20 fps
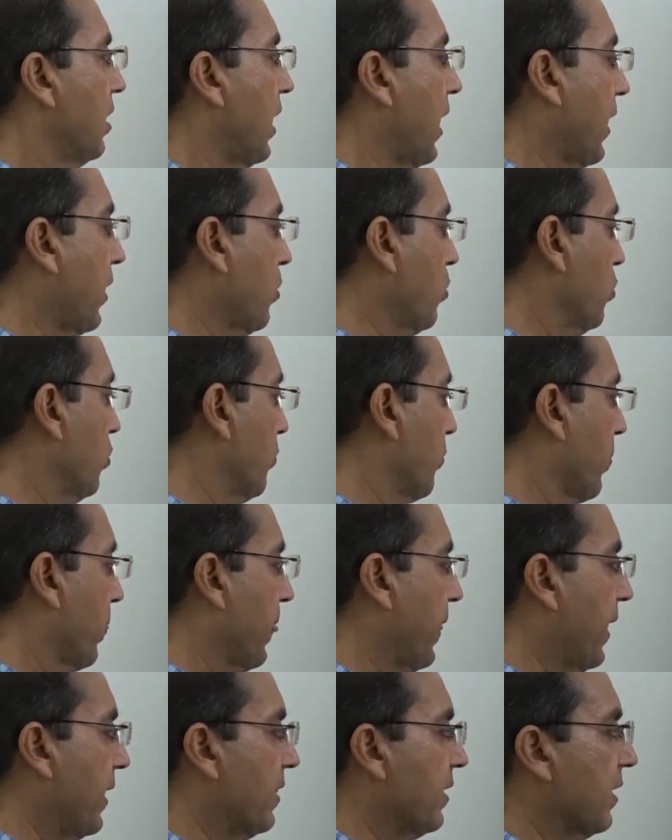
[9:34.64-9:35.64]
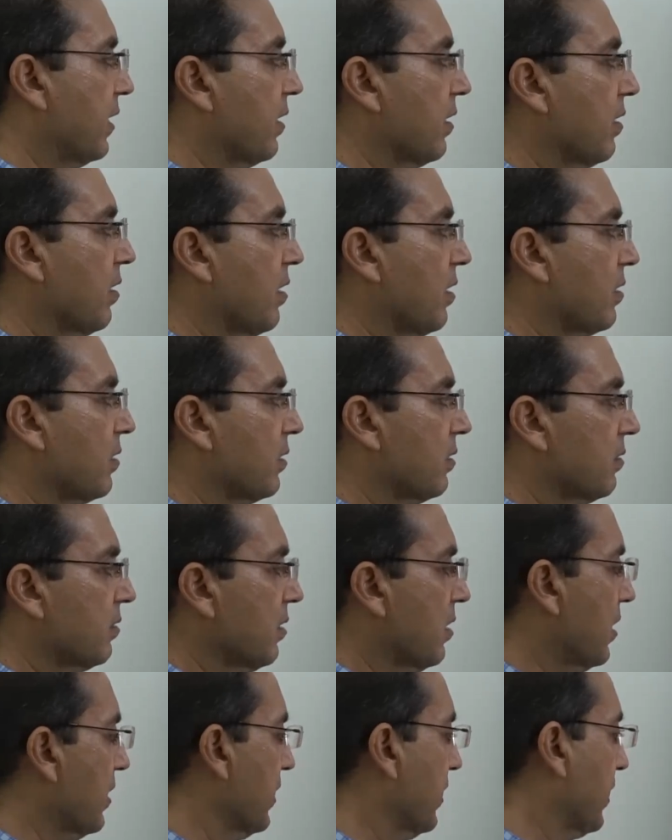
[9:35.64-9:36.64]
echo. And then
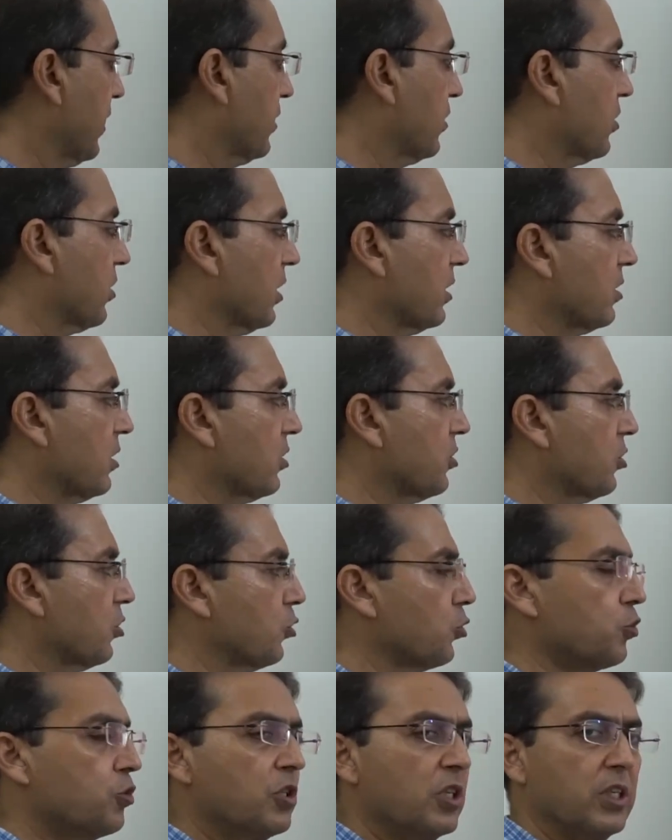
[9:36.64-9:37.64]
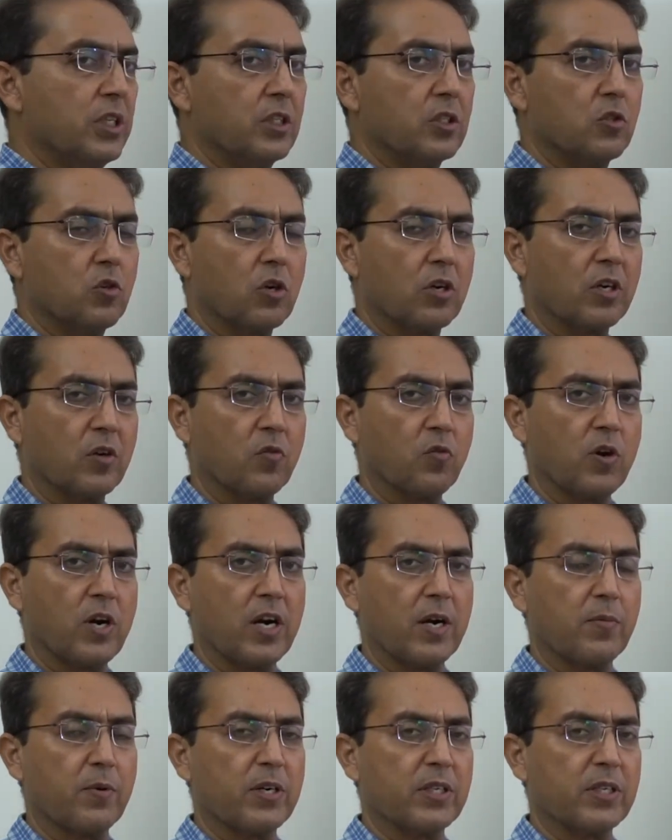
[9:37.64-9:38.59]
cardiac catheterization usually is not required,